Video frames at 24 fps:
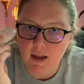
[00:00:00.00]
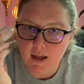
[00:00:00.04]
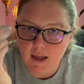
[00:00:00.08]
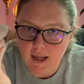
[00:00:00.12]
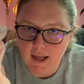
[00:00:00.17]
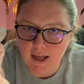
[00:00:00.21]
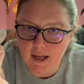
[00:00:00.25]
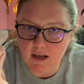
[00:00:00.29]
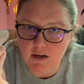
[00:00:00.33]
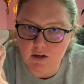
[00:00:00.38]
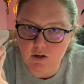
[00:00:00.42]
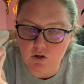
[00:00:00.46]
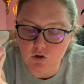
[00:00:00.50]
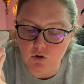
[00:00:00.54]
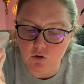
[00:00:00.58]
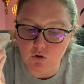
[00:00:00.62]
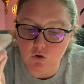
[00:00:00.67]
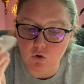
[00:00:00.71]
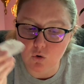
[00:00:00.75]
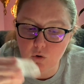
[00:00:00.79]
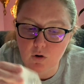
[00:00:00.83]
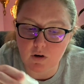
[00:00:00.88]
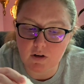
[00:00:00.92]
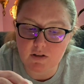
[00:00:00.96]
and your
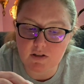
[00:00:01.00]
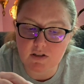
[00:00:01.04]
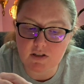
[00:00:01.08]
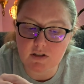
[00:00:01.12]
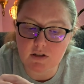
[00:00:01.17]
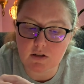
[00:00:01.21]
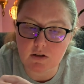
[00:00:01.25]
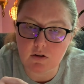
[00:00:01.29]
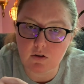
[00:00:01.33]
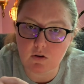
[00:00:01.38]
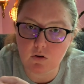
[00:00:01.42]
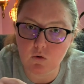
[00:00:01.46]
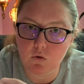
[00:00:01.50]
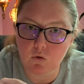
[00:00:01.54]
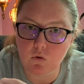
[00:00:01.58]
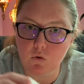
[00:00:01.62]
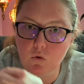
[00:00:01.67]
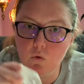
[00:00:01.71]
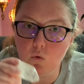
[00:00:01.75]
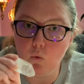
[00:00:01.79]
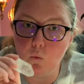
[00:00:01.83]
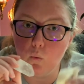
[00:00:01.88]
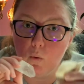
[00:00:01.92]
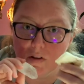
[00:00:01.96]
quartz
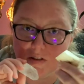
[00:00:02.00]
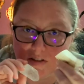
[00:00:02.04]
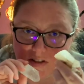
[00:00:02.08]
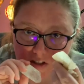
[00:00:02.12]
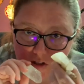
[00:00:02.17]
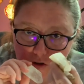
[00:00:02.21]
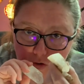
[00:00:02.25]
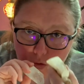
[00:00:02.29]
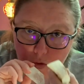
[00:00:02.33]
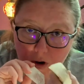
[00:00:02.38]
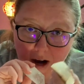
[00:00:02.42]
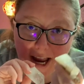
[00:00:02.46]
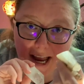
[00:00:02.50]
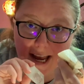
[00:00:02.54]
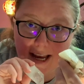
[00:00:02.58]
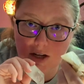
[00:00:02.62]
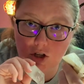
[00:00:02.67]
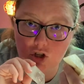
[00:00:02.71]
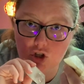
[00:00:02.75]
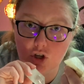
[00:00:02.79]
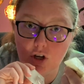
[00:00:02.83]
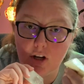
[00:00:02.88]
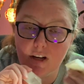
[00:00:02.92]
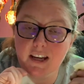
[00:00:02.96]
will
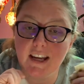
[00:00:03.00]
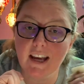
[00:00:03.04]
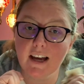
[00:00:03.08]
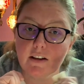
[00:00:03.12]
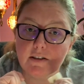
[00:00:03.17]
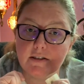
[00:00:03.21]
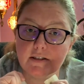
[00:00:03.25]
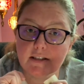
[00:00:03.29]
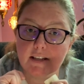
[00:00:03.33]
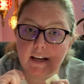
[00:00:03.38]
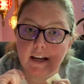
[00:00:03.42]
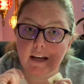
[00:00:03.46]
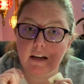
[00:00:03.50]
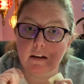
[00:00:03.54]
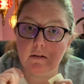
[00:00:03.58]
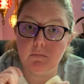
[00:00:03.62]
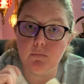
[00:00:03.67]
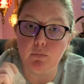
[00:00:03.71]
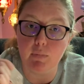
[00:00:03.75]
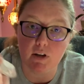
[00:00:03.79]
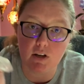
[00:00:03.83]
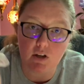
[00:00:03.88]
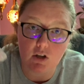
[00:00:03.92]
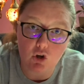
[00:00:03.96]
scratch calcite,
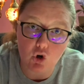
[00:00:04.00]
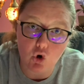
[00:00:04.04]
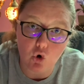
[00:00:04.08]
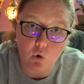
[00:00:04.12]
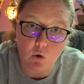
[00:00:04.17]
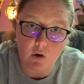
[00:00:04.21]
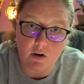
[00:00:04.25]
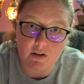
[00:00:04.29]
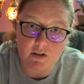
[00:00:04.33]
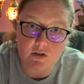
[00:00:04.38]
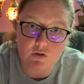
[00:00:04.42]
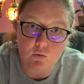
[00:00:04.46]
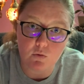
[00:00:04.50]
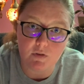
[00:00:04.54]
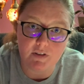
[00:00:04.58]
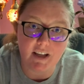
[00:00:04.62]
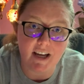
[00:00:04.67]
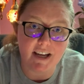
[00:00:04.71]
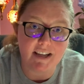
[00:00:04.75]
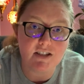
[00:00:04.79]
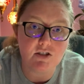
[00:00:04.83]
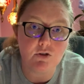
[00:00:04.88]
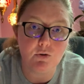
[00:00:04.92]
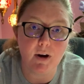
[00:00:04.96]
but quartz will
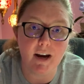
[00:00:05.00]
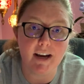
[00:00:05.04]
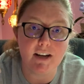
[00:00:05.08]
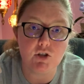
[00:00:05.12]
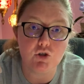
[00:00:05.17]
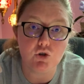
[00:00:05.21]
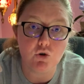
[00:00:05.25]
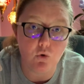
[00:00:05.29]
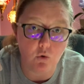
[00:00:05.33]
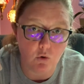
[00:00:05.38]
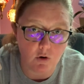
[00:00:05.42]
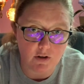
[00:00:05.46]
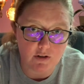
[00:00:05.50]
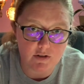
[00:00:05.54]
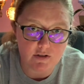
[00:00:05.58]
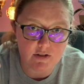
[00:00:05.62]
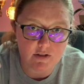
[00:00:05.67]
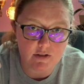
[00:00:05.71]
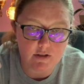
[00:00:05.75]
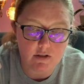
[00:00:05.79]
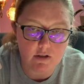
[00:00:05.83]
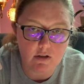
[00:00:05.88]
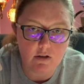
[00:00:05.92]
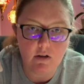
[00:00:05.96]
not scratch
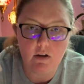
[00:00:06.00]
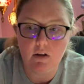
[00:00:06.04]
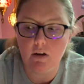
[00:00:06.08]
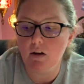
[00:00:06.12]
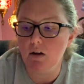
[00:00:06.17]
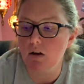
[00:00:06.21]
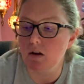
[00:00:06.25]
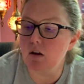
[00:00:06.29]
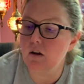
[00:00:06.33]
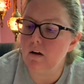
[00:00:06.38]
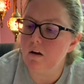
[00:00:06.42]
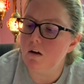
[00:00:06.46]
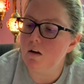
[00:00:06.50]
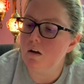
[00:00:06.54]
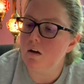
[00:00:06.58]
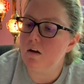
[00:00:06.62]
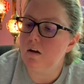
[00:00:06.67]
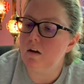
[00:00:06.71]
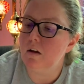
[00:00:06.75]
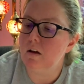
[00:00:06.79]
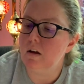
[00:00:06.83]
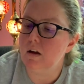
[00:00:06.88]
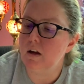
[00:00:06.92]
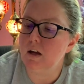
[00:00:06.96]
quartz.
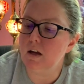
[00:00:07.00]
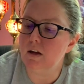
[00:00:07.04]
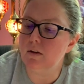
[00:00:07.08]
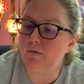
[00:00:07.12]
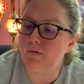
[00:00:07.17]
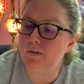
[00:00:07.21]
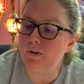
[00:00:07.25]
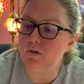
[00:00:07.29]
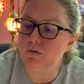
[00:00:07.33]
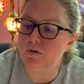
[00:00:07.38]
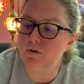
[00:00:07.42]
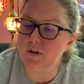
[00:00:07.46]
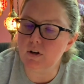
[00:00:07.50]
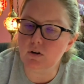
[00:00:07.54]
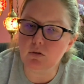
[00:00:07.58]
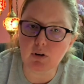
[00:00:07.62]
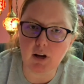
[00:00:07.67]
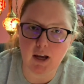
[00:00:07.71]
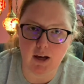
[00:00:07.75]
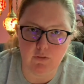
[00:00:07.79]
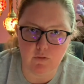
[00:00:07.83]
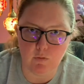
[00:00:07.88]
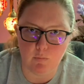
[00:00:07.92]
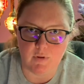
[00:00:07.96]
If you don't
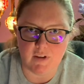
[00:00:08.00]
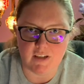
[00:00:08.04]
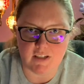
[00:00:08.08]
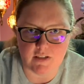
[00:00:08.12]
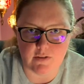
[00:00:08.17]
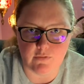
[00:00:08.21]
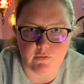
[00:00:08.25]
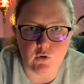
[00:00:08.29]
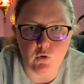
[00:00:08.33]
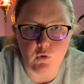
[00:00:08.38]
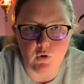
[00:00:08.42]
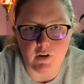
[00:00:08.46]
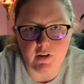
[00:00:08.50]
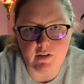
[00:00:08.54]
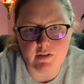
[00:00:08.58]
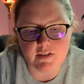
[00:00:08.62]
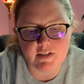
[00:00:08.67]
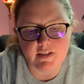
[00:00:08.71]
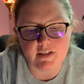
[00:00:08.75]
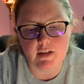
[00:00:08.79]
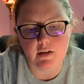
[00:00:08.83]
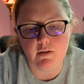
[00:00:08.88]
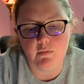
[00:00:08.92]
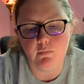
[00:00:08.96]
have a piece of
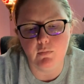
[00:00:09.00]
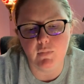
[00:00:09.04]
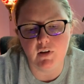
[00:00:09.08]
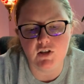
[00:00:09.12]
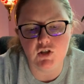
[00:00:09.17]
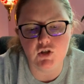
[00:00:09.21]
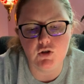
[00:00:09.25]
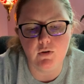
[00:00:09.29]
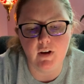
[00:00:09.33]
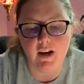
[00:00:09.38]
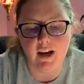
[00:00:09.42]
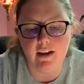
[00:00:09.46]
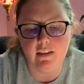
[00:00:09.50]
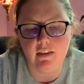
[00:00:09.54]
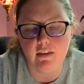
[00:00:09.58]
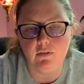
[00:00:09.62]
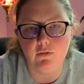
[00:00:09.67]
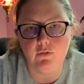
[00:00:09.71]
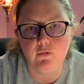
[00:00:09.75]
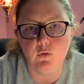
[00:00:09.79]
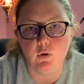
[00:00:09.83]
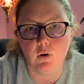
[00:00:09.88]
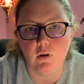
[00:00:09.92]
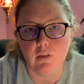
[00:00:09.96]
quartz, but you had the
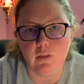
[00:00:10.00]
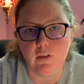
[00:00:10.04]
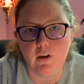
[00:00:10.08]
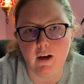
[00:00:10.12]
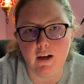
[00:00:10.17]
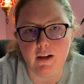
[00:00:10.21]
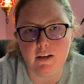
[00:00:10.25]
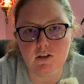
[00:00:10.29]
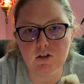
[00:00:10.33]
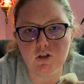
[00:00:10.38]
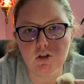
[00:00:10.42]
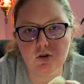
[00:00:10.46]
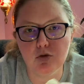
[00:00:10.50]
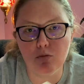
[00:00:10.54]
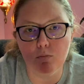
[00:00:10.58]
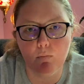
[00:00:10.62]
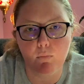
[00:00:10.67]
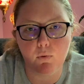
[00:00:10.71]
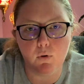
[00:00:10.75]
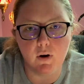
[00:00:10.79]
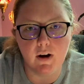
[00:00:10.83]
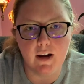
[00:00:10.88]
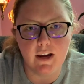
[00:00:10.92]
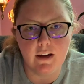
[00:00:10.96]
forethought to
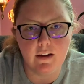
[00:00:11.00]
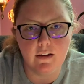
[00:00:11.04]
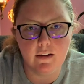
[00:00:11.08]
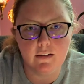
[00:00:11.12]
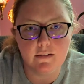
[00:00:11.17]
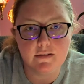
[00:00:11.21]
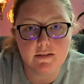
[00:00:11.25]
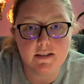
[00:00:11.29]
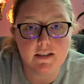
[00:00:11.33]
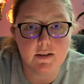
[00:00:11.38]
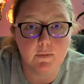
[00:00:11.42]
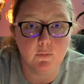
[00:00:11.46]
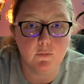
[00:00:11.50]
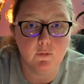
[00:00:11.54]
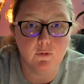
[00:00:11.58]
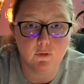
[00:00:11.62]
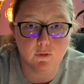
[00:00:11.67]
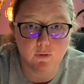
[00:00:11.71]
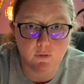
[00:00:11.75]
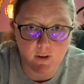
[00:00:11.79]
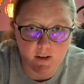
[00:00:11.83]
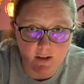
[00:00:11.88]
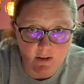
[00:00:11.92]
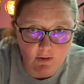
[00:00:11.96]
bring some
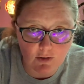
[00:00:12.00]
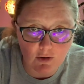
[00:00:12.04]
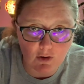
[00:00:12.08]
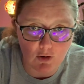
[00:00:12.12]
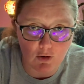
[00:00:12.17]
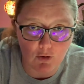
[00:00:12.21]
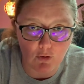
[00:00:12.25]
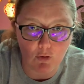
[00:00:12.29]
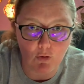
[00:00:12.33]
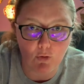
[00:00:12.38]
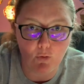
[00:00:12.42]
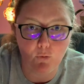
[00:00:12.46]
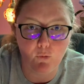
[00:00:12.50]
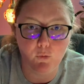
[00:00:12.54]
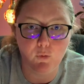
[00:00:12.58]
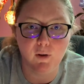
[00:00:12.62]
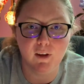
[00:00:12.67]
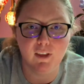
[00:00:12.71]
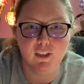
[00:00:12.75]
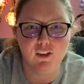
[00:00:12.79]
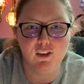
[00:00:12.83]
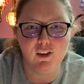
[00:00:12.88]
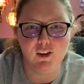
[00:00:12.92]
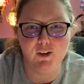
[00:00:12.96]
vinegar
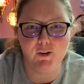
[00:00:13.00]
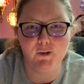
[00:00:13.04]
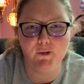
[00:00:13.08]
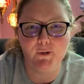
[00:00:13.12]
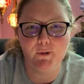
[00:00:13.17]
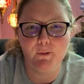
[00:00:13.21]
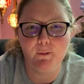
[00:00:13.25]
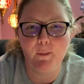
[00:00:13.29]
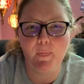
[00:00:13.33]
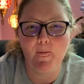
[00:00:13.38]
with you,